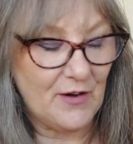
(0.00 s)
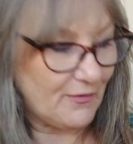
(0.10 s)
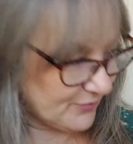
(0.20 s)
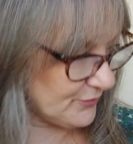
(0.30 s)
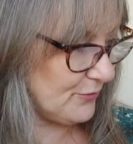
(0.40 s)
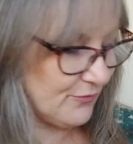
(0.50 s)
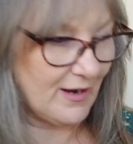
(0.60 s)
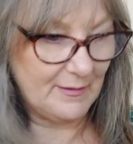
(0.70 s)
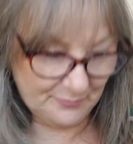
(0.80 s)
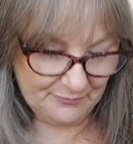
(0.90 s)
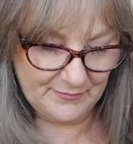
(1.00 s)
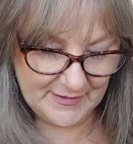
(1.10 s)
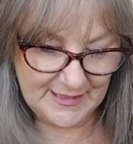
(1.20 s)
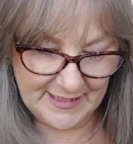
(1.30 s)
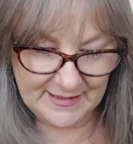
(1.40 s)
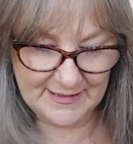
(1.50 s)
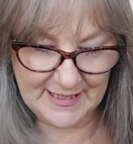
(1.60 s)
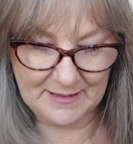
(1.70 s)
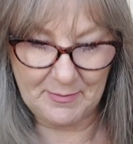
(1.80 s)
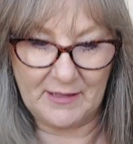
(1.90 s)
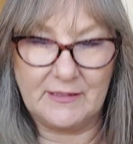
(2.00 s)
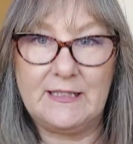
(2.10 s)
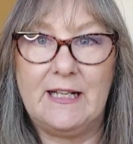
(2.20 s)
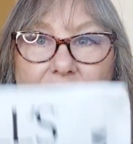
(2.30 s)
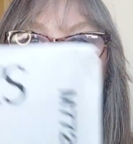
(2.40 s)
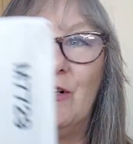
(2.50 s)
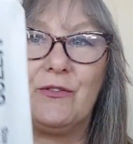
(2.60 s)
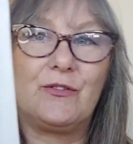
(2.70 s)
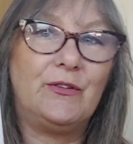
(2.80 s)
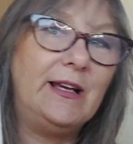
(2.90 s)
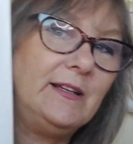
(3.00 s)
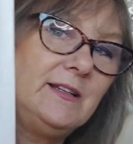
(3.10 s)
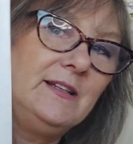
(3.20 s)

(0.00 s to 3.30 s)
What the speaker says: I thought, right, take a punt, take a chance on it.